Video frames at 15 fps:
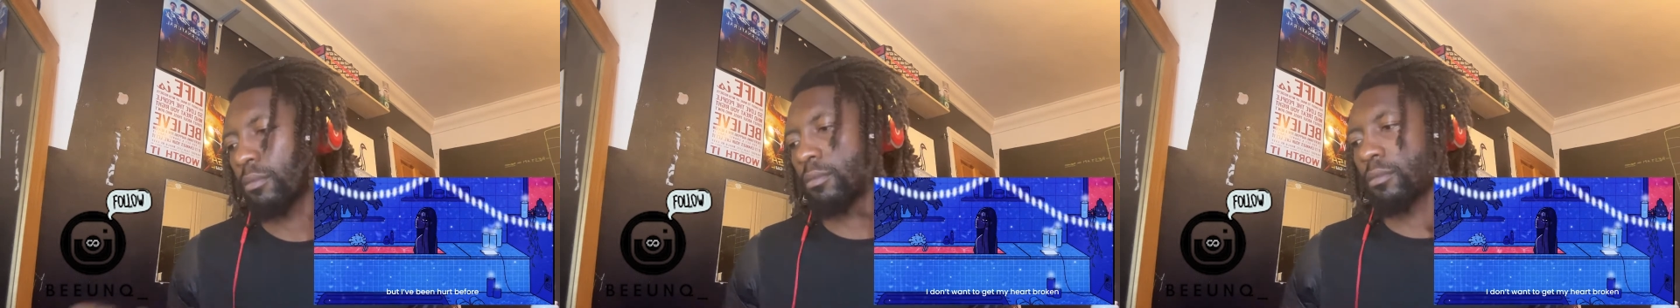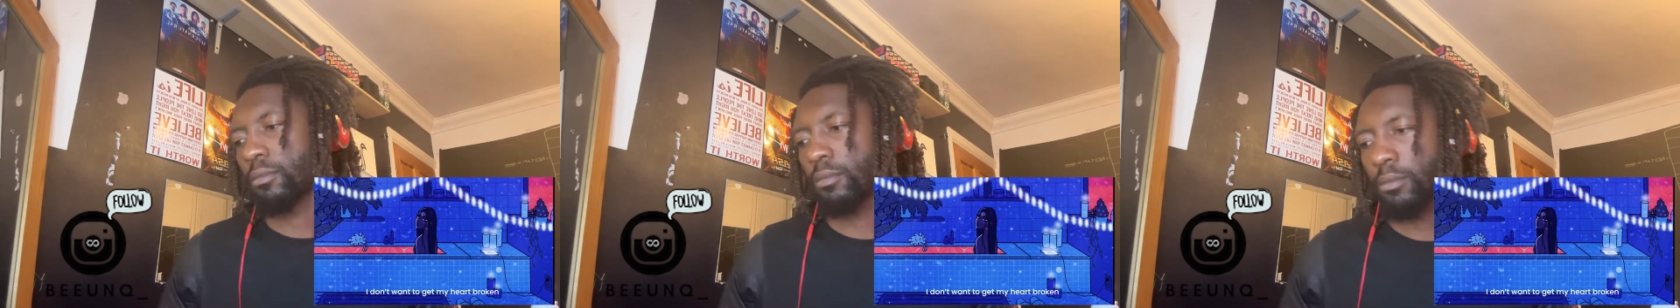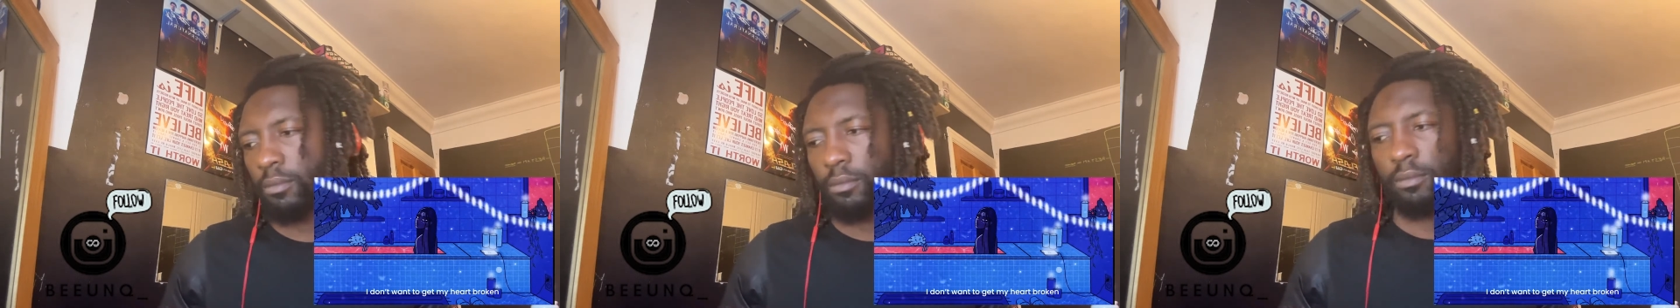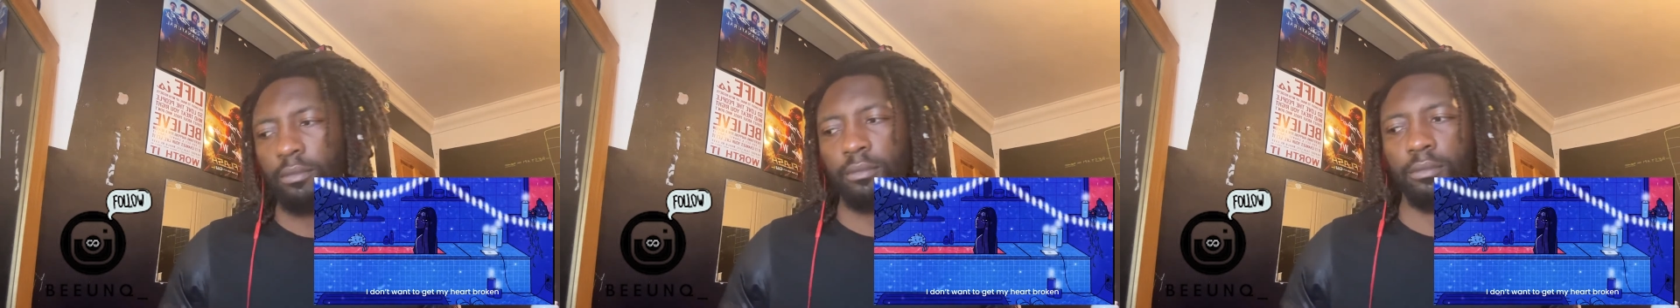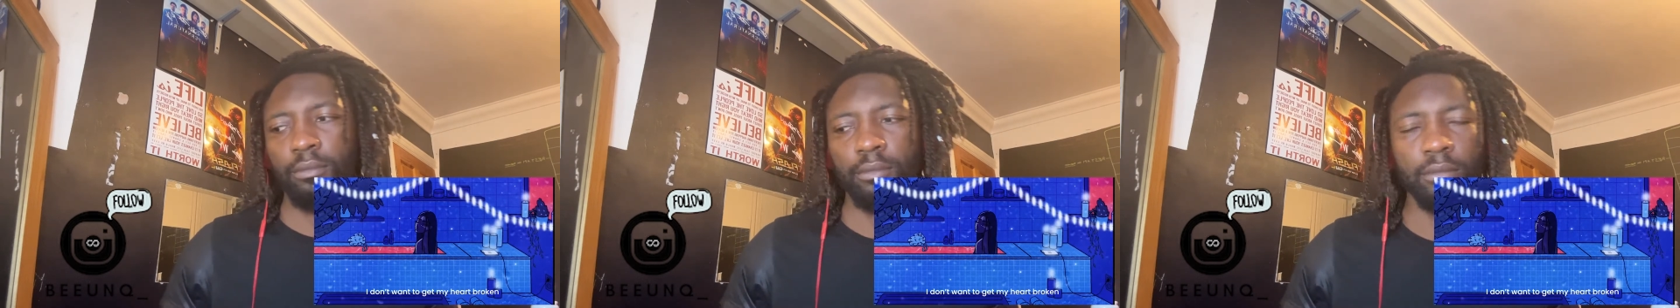I don't wanna
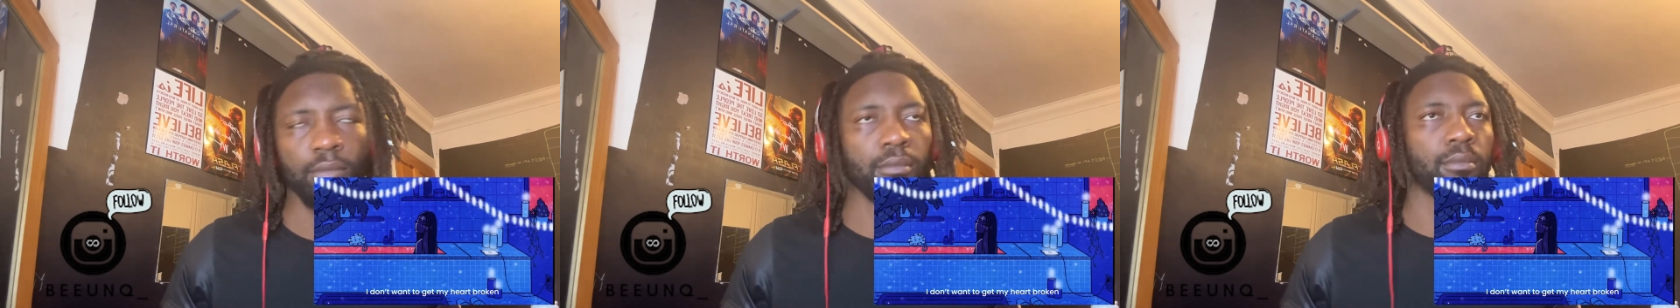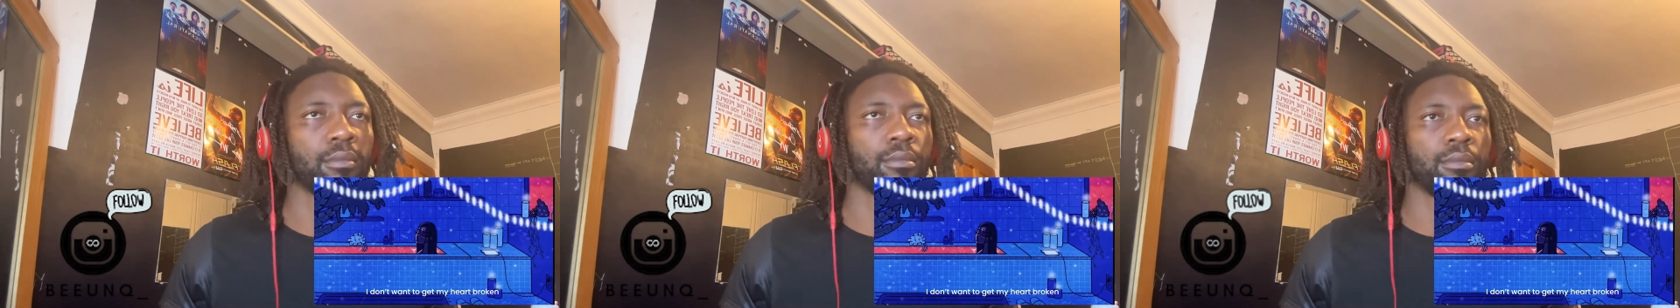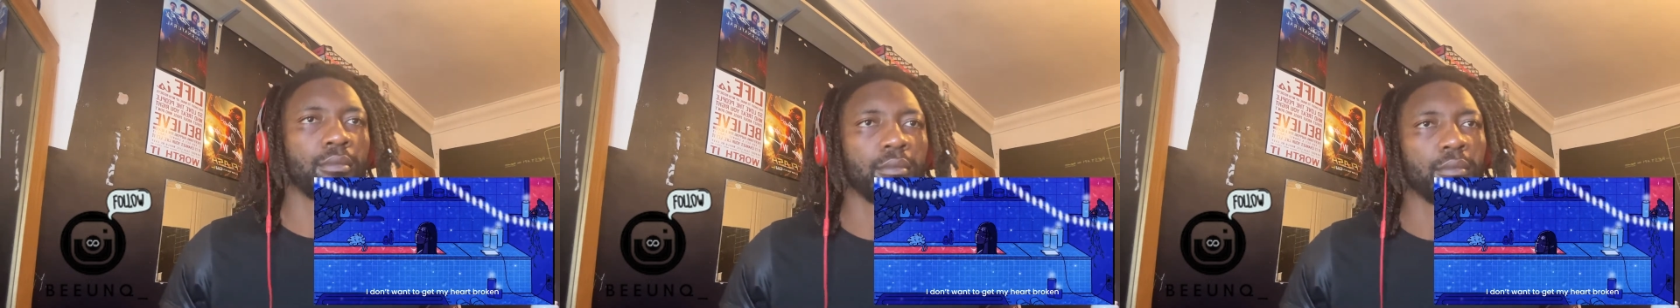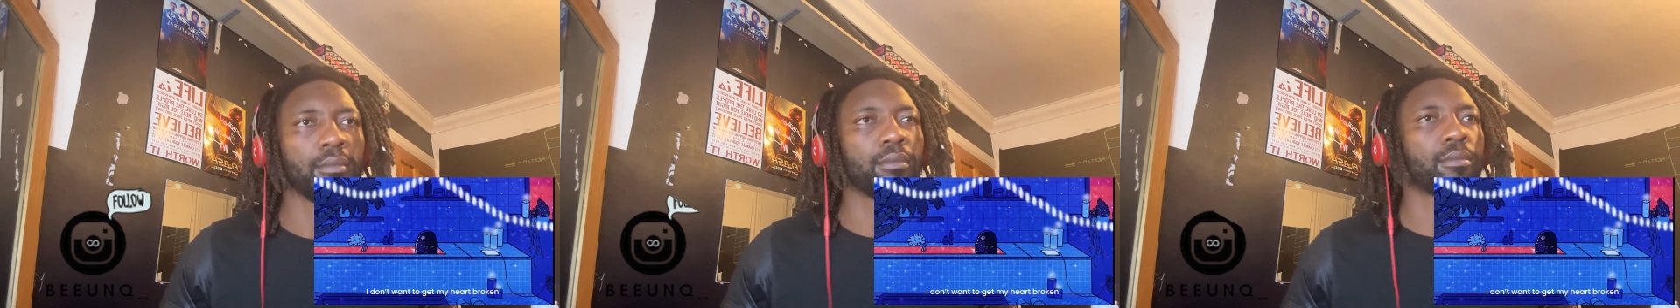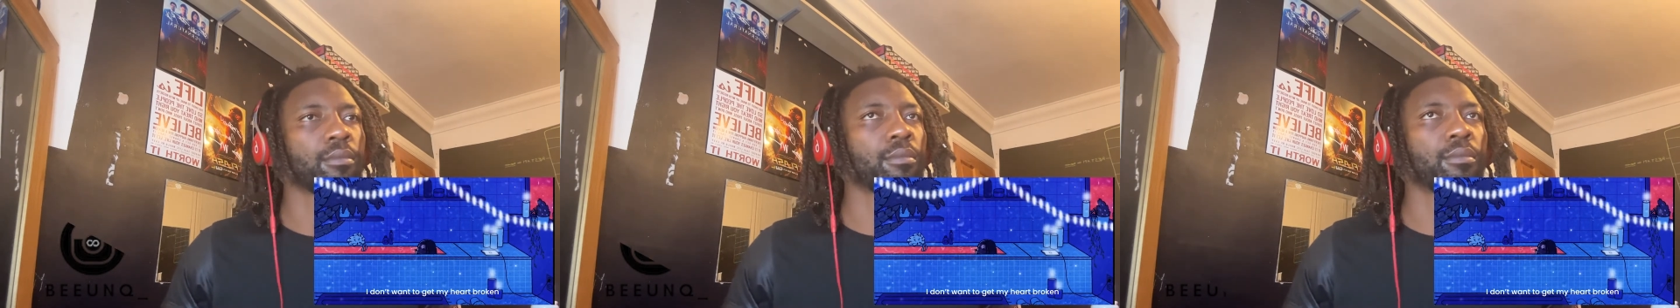get my heart
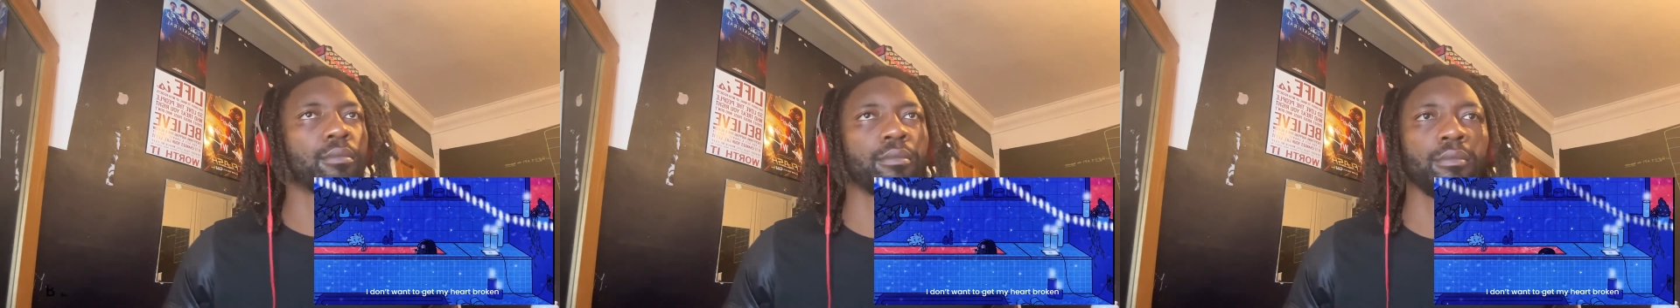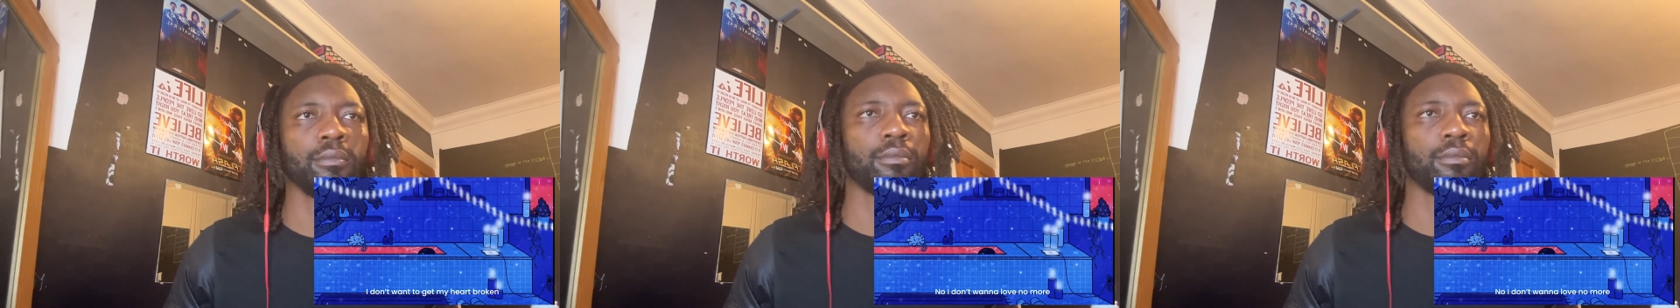broken,